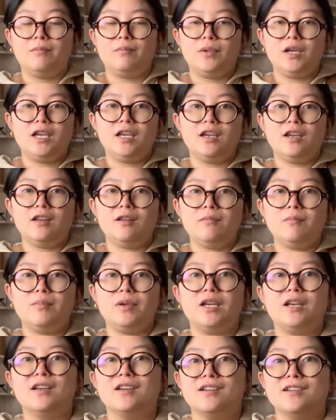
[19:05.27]
begin,
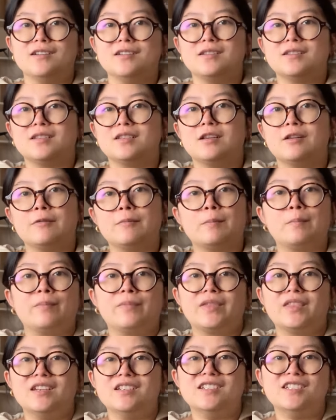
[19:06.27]
because
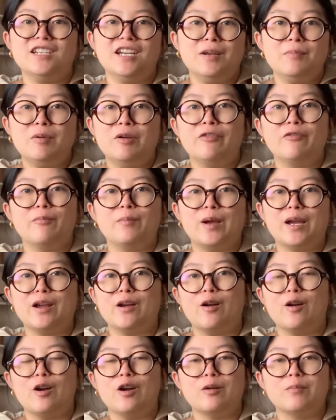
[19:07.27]
the shape of my
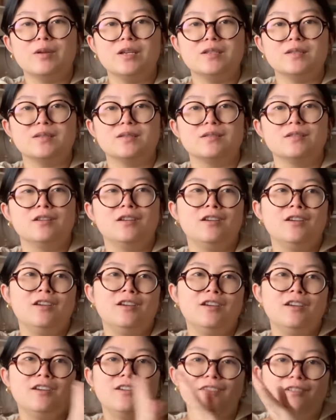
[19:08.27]
arm is
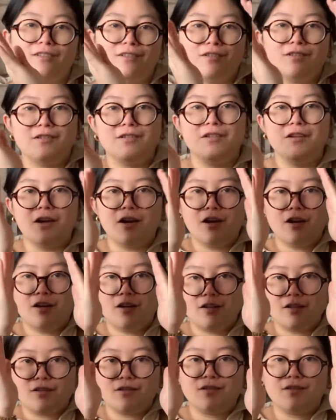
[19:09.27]

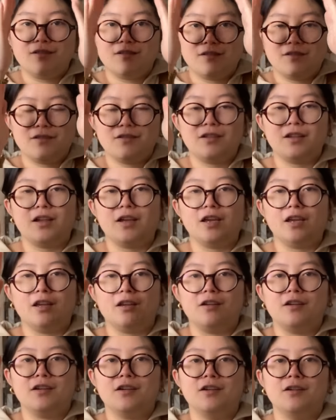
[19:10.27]
not
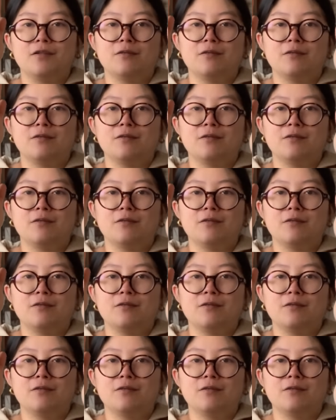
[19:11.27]
like,